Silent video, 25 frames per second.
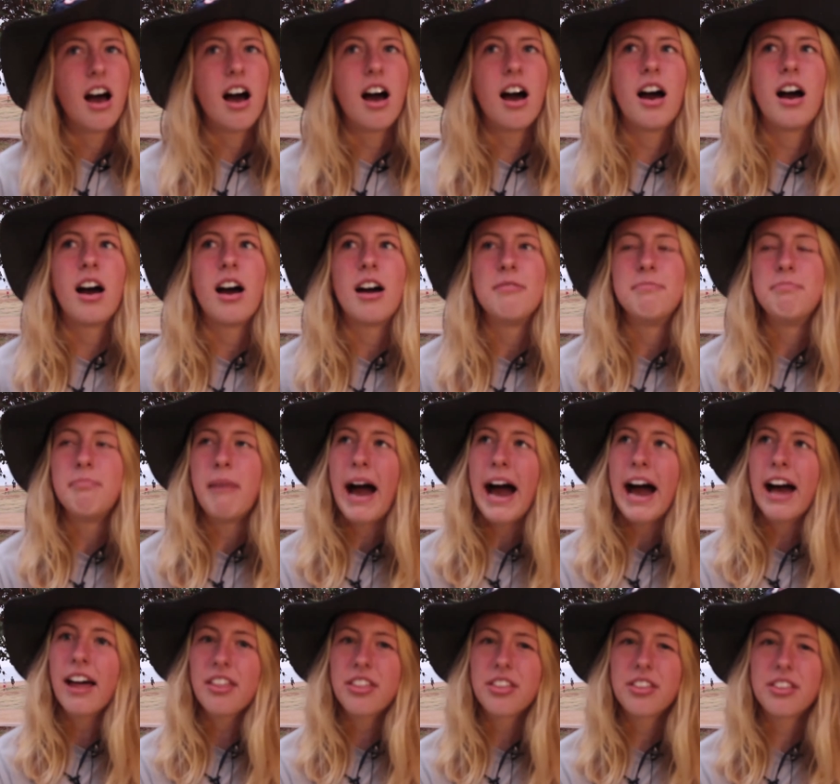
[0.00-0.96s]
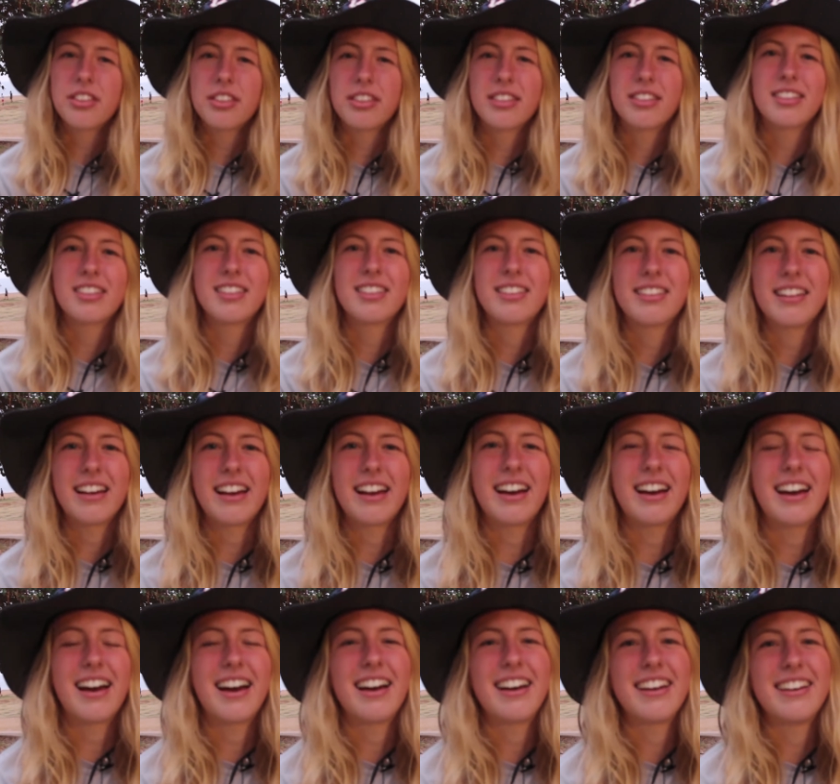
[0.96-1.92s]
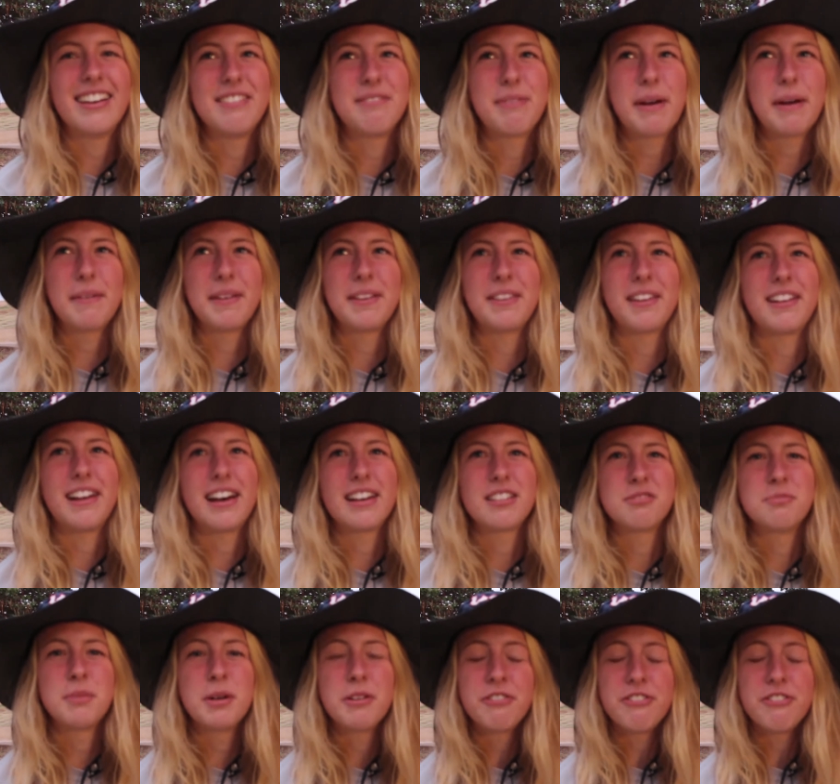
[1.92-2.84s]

Uh, math probably in the classroom,